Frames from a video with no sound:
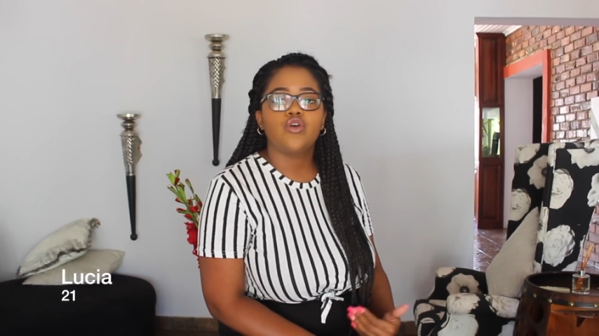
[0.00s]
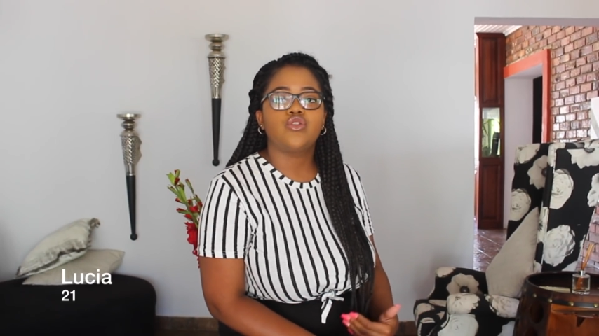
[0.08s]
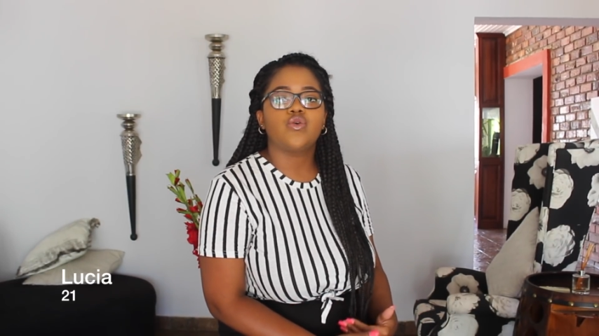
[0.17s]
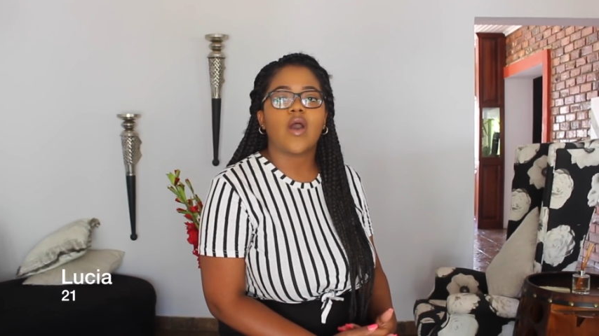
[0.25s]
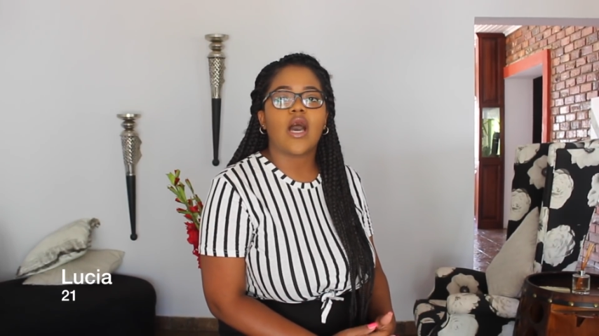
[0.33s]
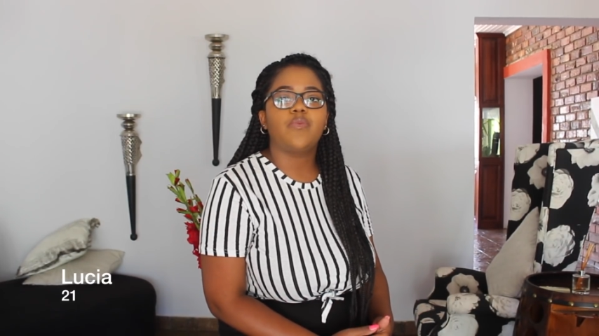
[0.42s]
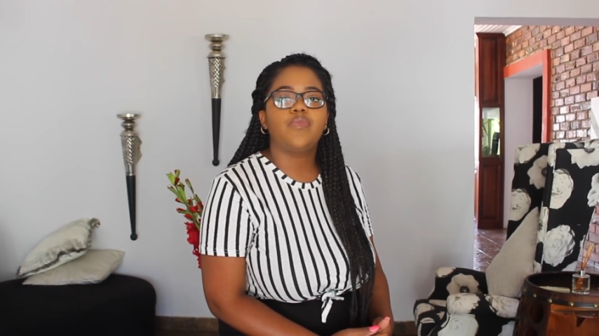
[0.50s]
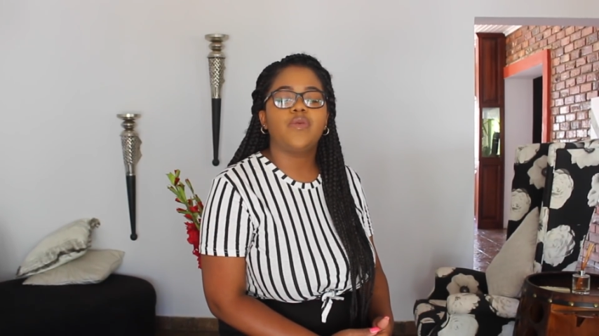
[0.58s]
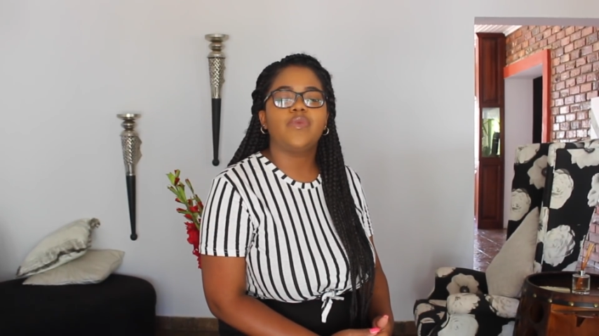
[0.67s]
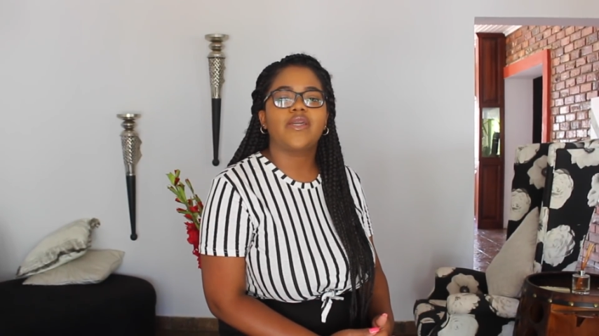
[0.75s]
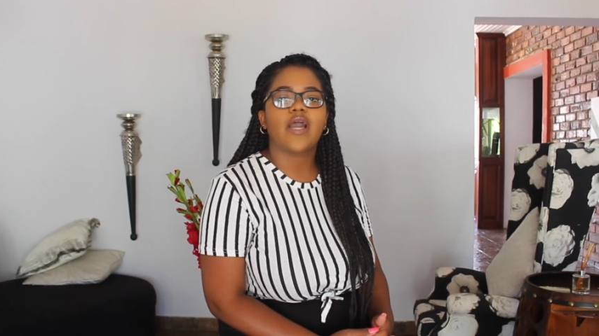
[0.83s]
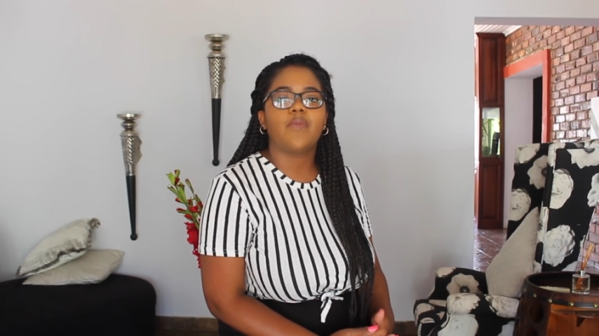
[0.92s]
to help me
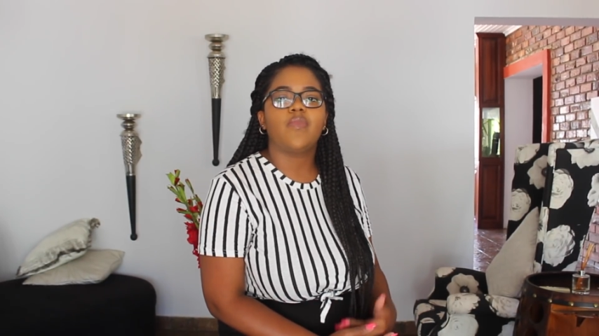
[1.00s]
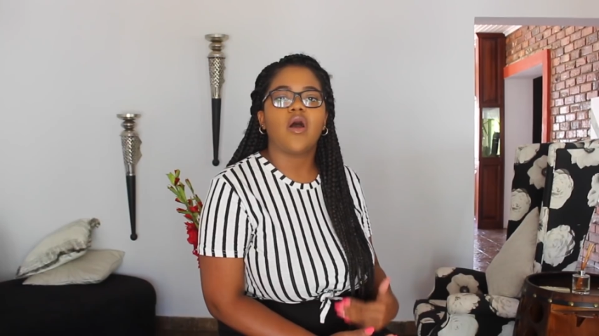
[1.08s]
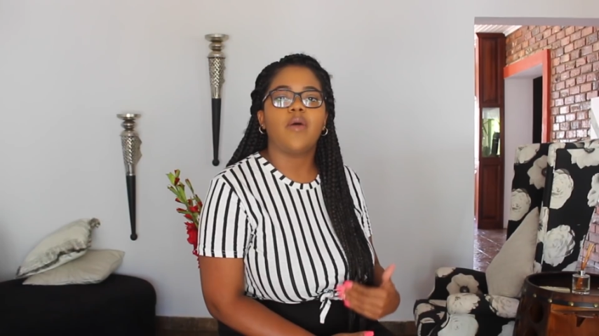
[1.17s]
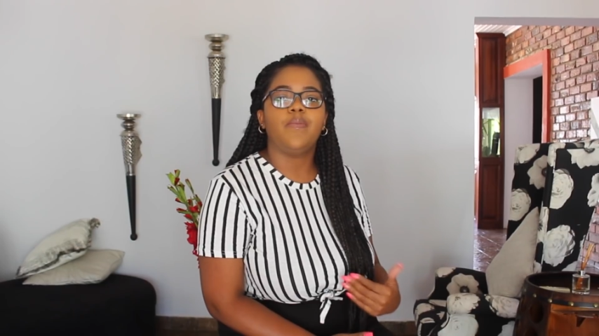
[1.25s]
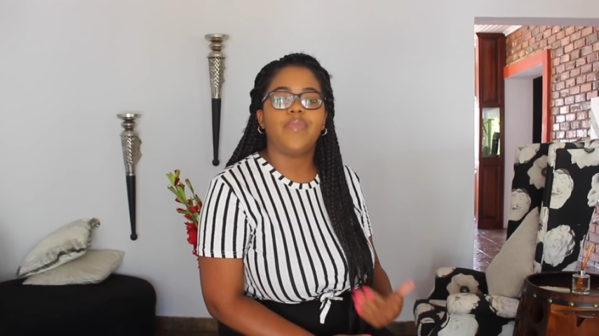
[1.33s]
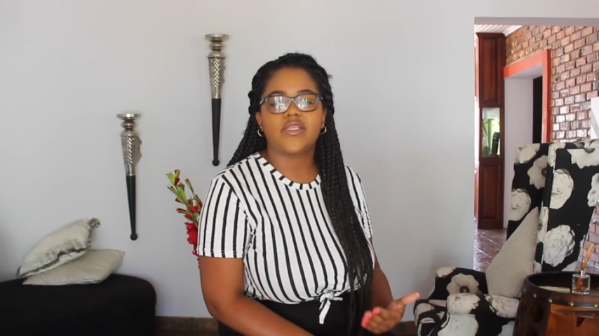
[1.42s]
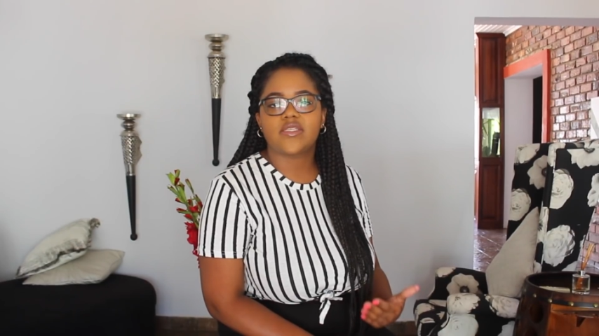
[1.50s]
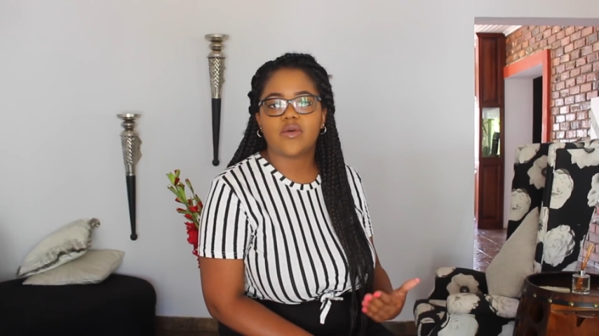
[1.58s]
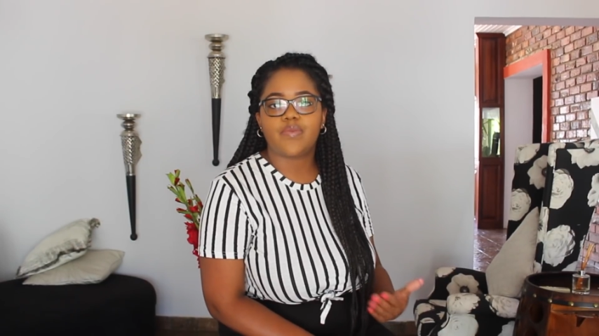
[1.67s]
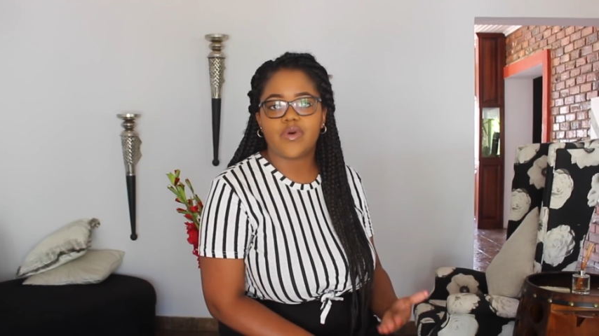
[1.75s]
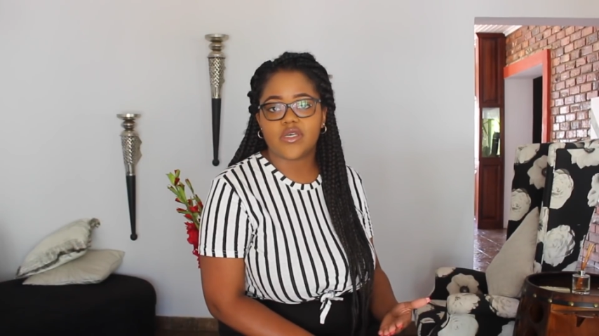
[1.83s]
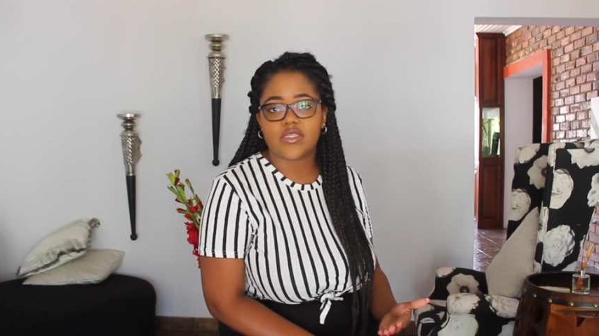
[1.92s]
become a better
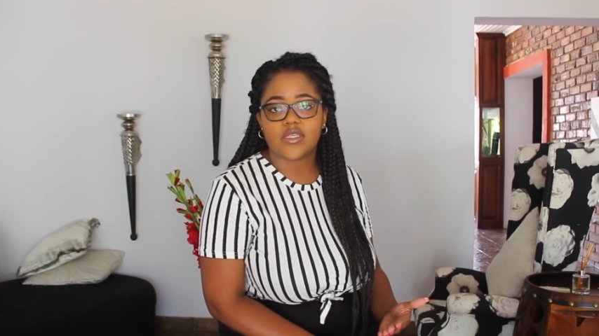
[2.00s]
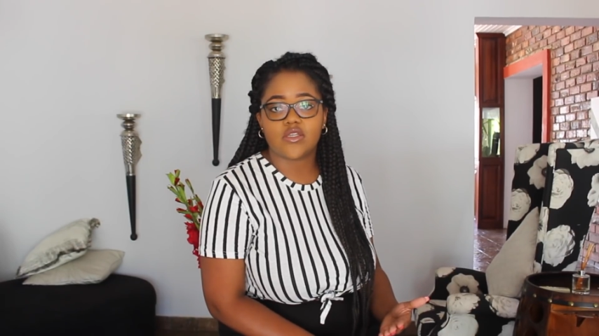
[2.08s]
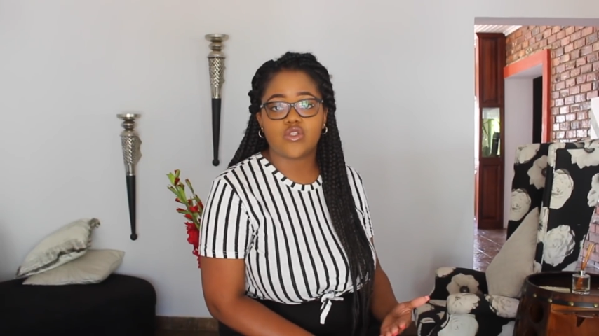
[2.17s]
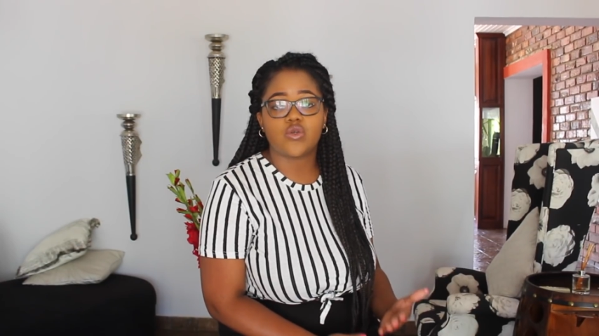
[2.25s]
person,